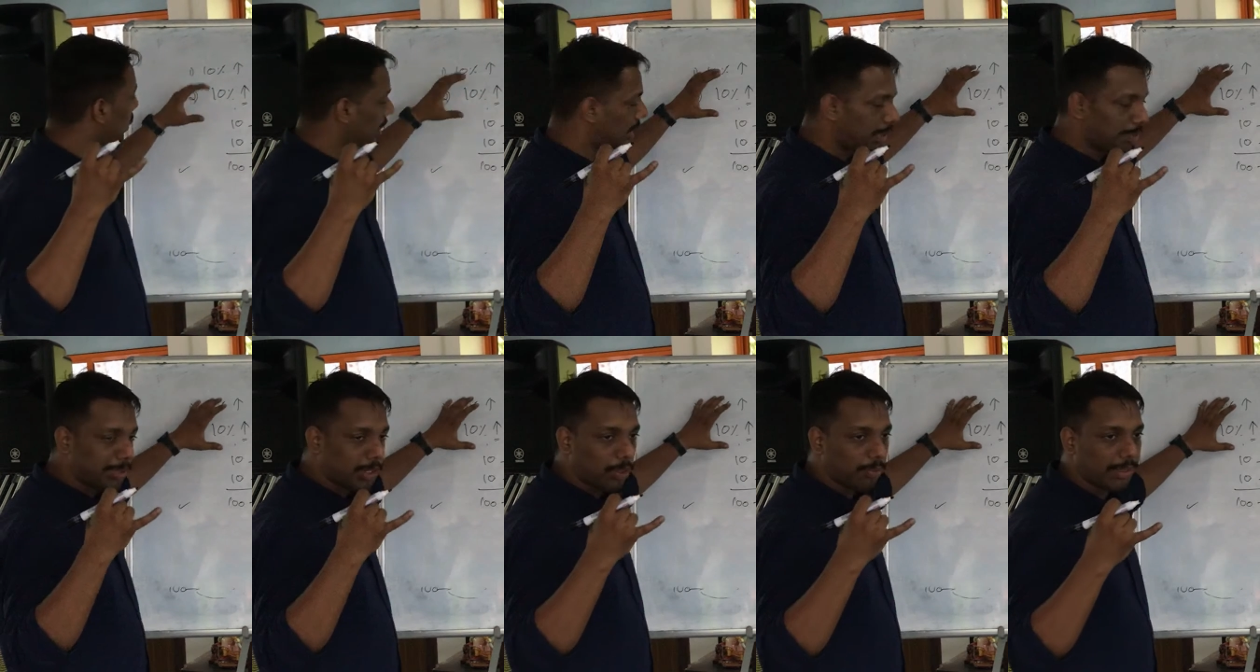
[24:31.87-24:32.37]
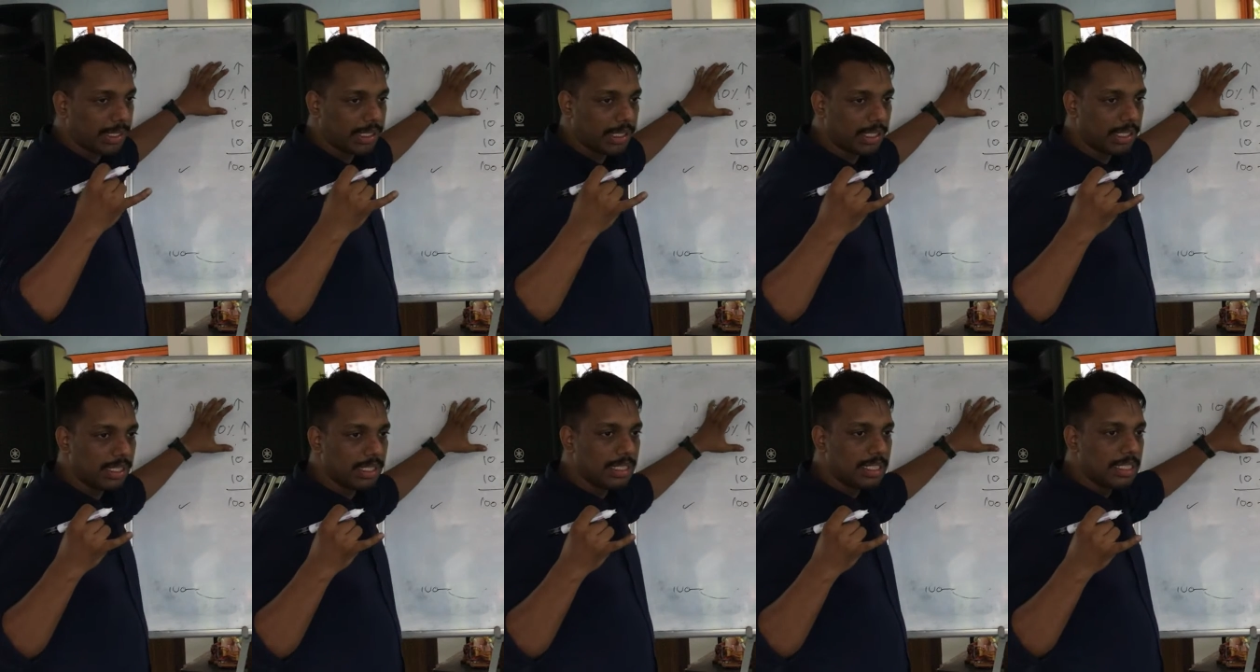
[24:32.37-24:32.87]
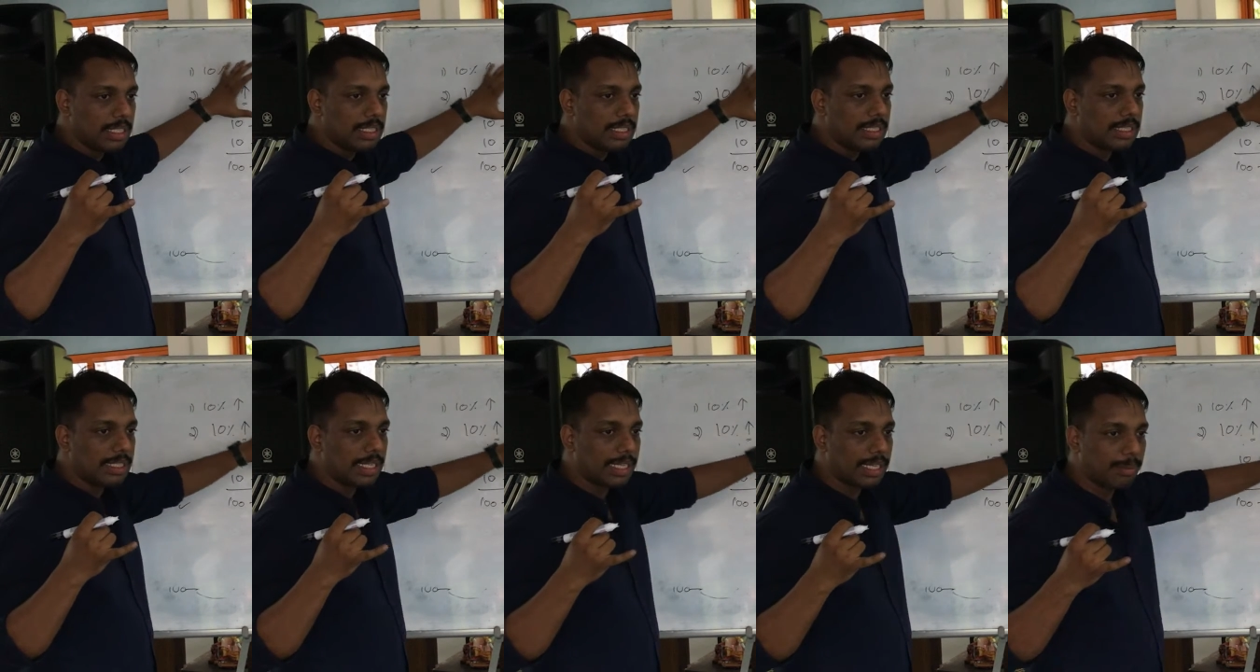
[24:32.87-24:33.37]
conceptual method,
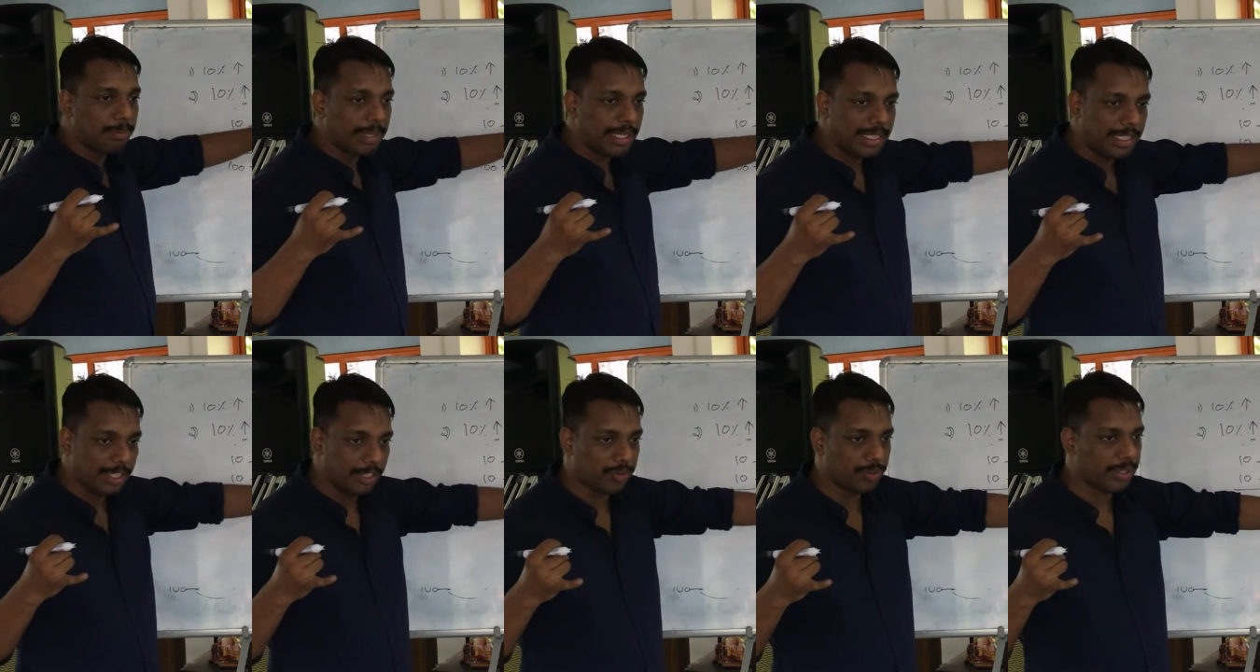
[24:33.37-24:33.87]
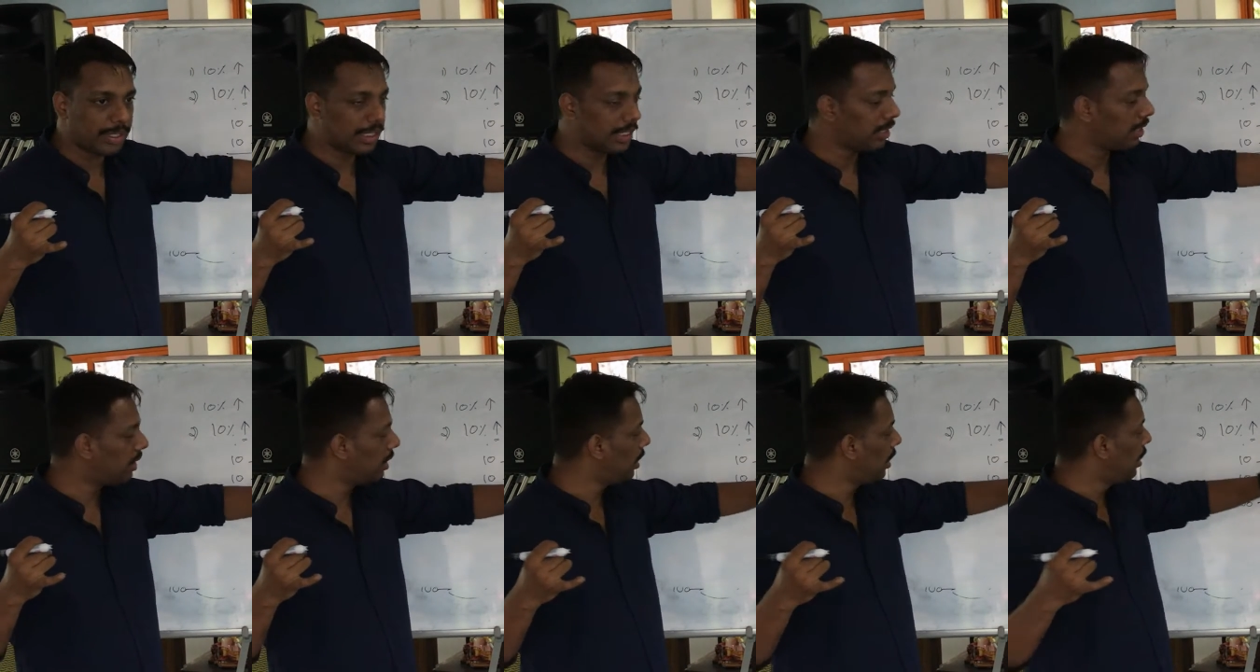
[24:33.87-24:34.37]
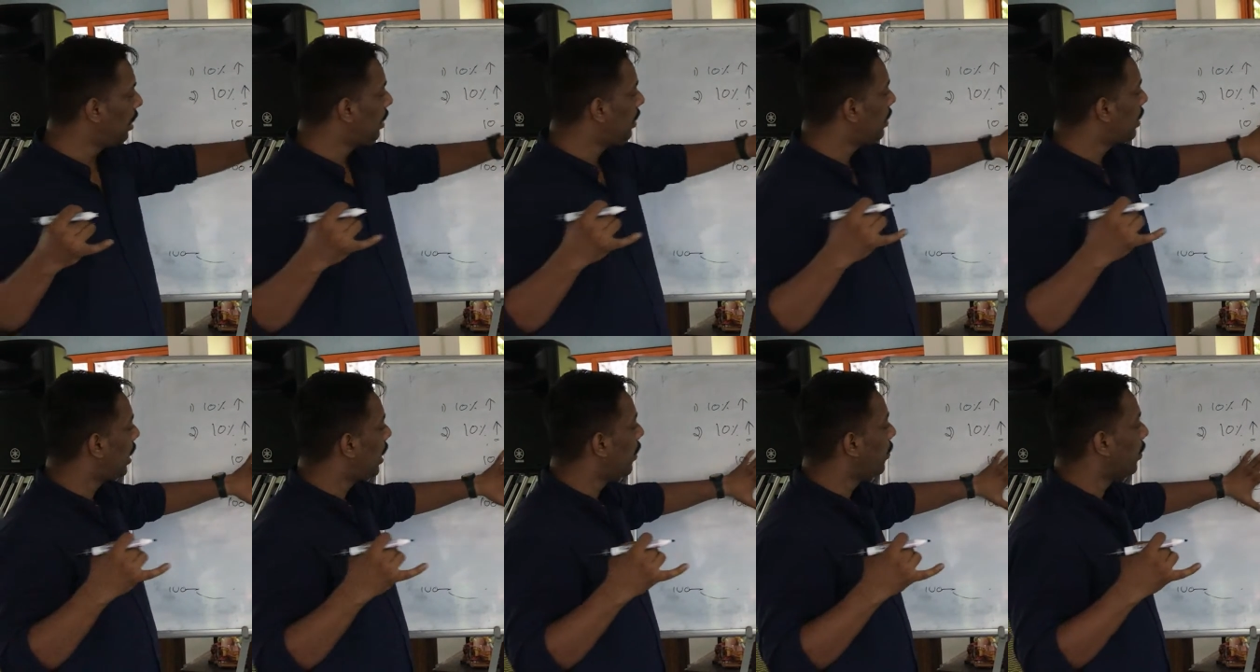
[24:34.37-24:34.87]
second by equation,
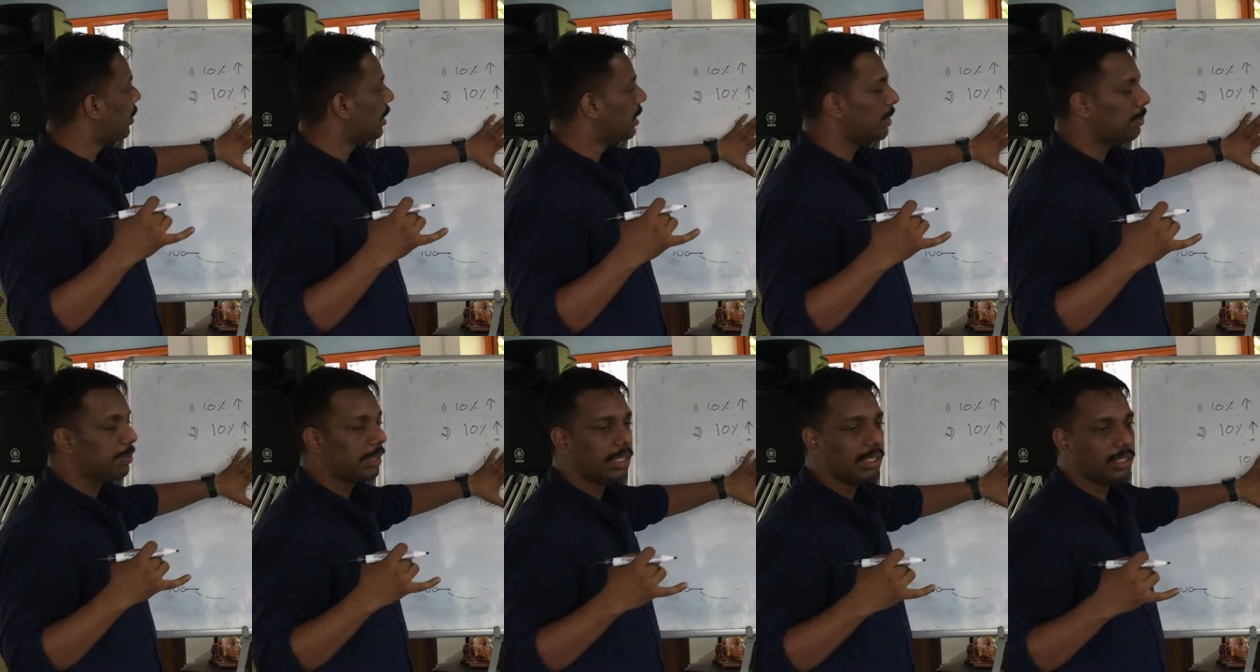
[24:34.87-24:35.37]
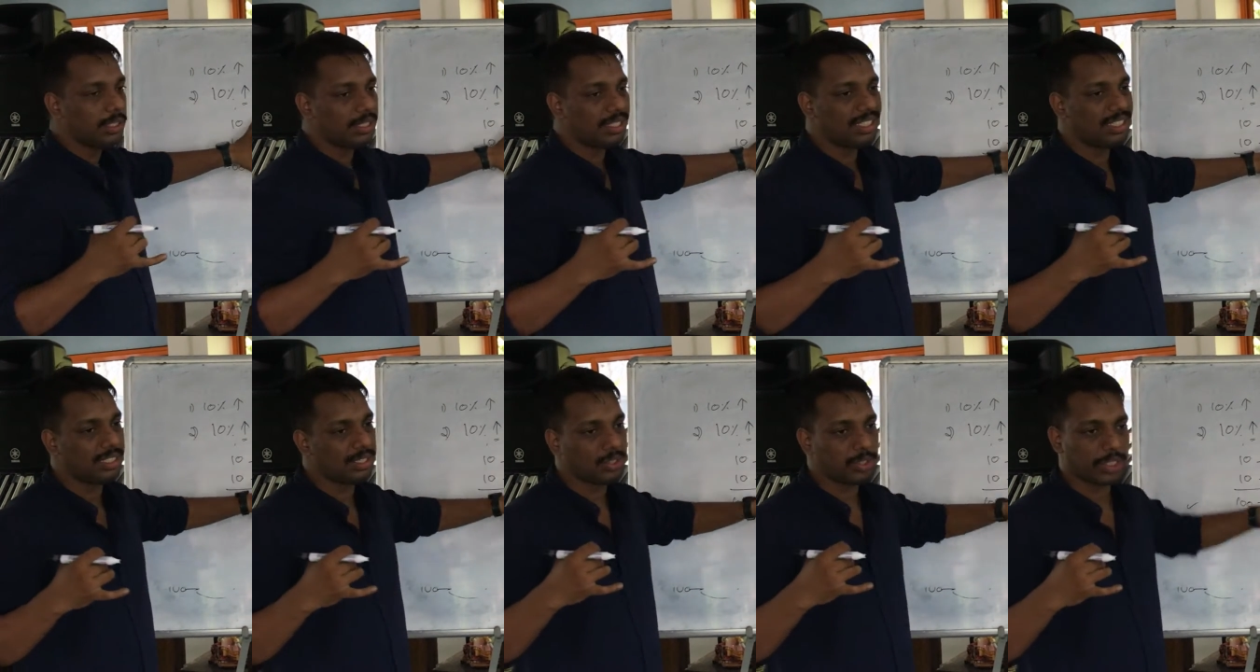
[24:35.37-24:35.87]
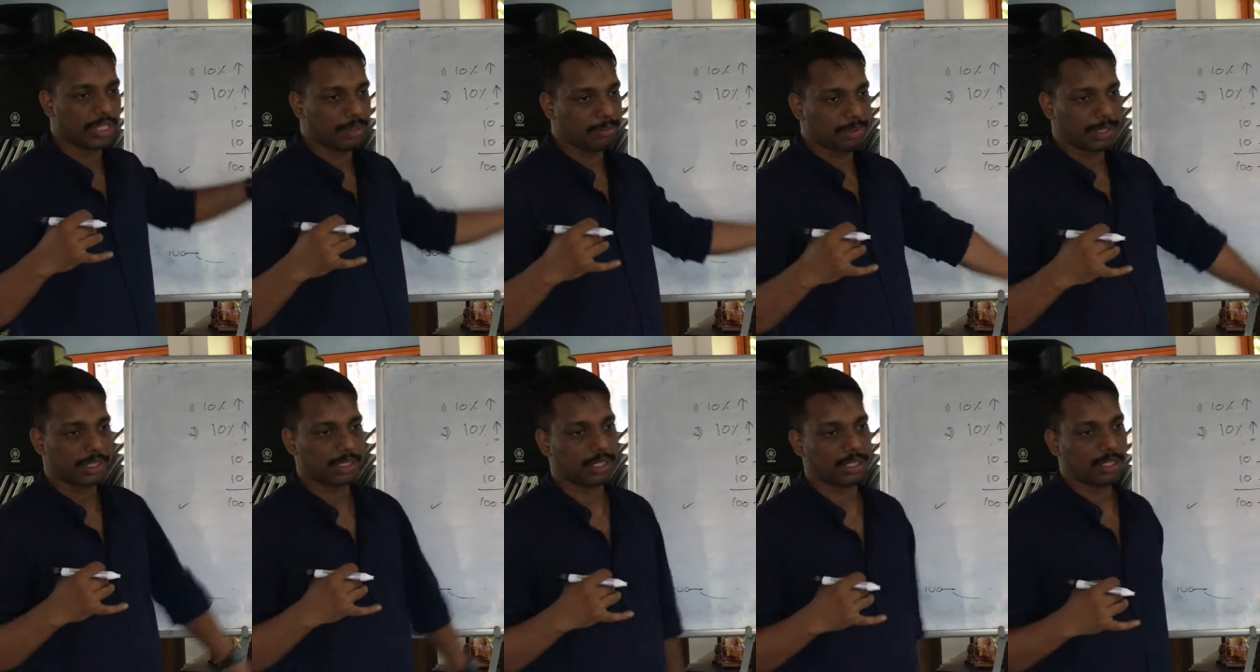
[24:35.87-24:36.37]
third one is by
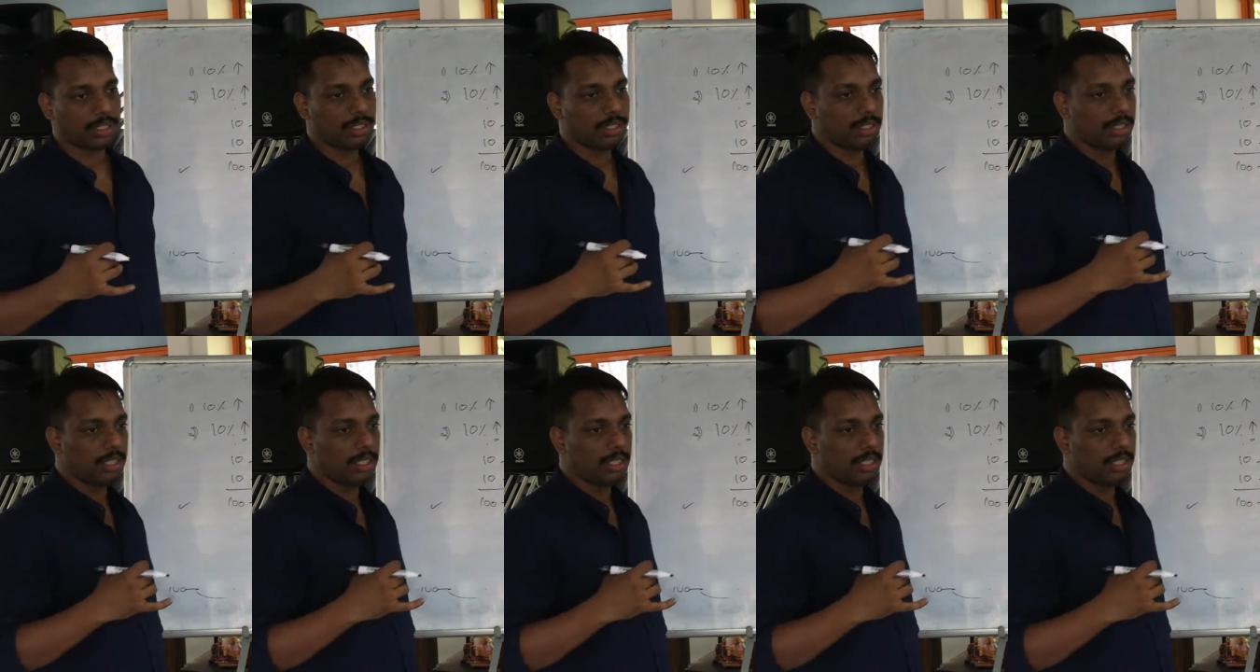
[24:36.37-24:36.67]
distributive method.